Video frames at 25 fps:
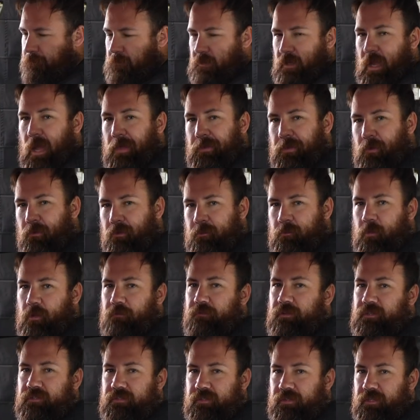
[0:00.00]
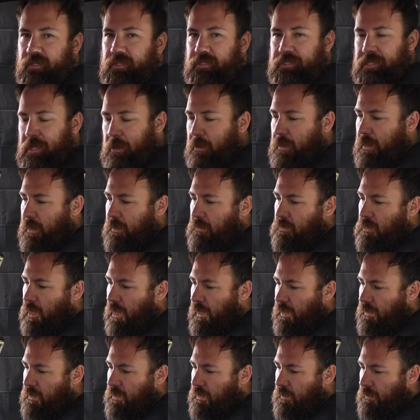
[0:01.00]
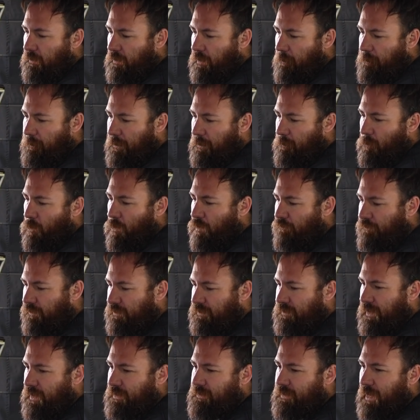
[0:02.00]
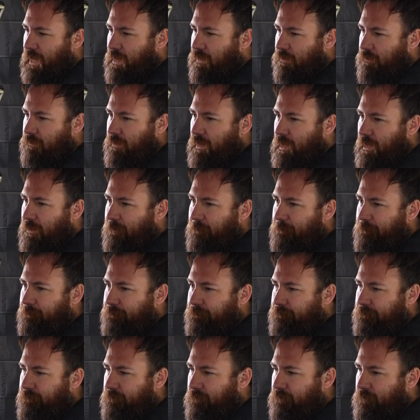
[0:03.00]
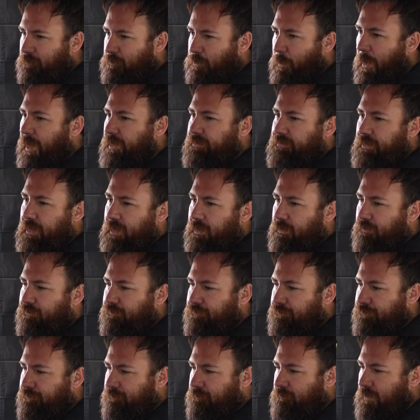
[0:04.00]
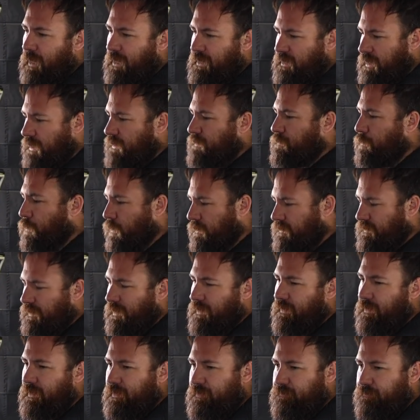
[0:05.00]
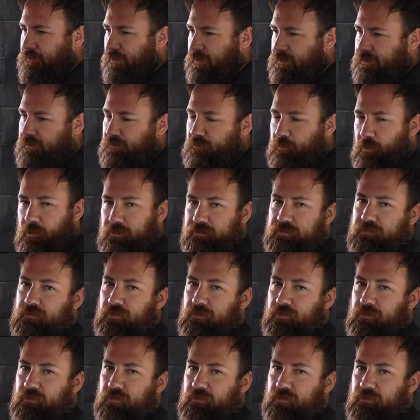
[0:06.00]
I thought we'd move into the interior and kind of get a bit more of a detailed breakdown of, I guess, what's in this versus what's